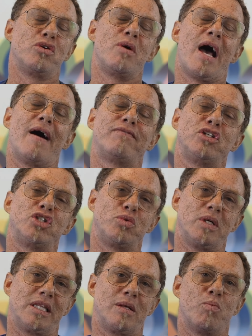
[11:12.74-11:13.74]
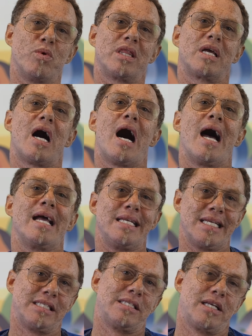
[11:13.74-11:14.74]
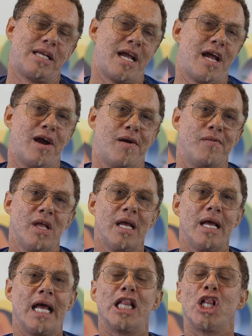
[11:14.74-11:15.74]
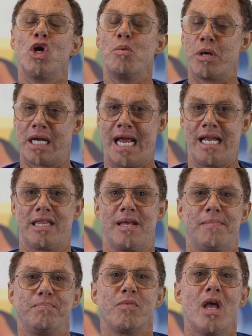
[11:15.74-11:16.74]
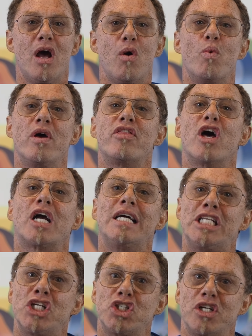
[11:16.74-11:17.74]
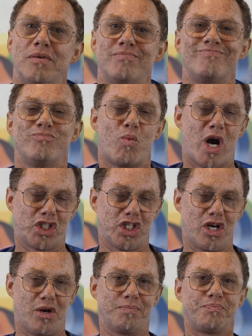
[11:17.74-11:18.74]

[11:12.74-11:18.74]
you have to treat them with kindness and care and lubricate them with conditioner. Wash and go.